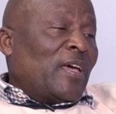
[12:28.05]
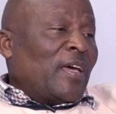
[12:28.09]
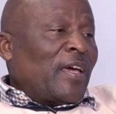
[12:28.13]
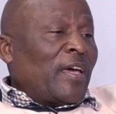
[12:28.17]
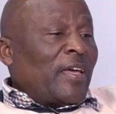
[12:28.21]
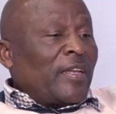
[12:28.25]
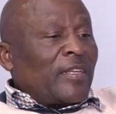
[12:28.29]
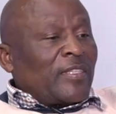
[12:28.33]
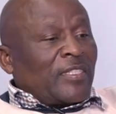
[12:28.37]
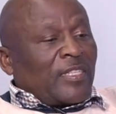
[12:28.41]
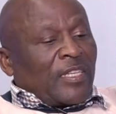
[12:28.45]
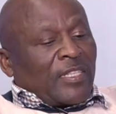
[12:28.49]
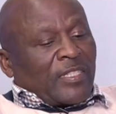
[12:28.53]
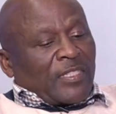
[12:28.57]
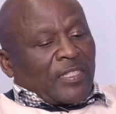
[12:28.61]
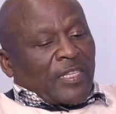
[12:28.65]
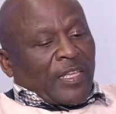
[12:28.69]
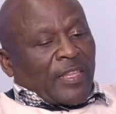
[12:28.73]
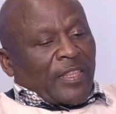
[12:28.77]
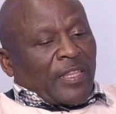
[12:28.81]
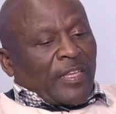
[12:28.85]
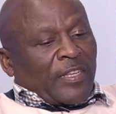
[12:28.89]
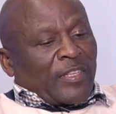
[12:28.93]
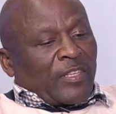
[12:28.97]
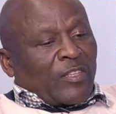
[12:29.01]
And chances are
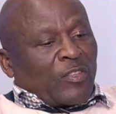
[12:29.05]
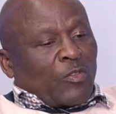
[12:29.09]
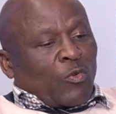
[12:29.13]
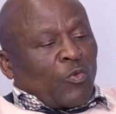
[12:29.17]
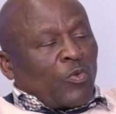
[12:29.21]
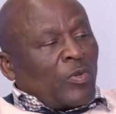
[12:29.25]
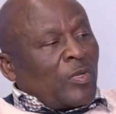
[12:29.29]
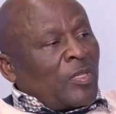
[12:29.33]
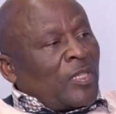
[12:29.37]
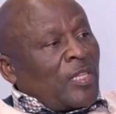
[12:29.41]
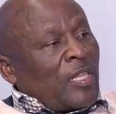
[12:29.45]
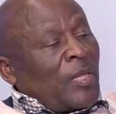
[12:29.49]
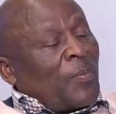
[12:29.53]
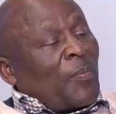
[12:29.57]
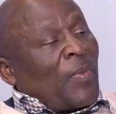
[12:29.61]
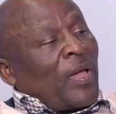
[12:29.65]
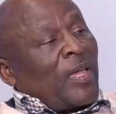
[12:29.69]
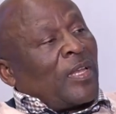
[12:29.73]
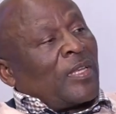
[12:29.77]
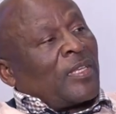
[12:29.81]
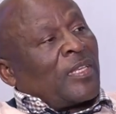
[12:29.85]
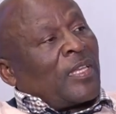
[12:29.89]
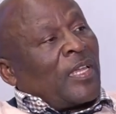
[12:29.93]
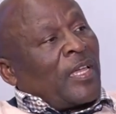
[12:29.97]
that they might